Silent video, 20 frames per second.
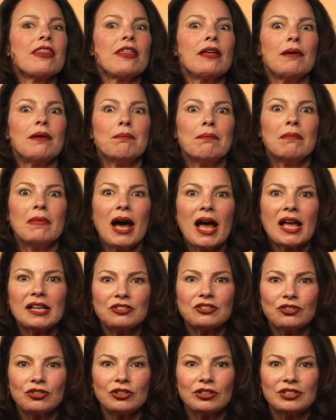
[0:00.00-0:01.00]
The
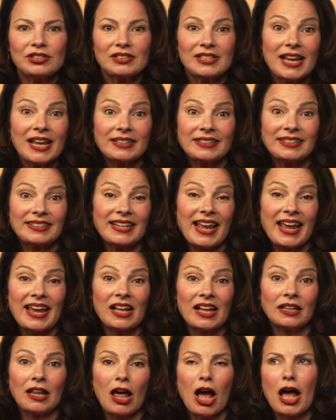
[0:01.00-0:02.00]
monster set sail